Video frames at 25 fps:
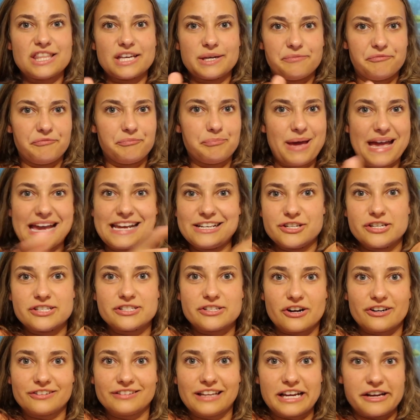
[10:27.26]
the pages
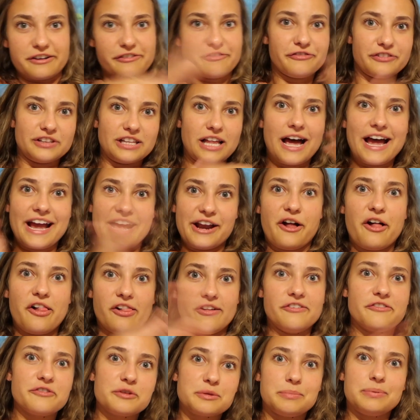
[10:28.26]
aren't like flying all
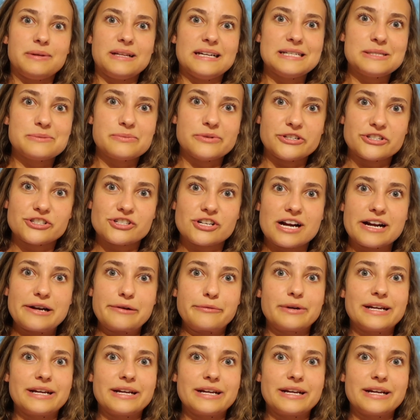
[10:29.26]
over the place when you're trying to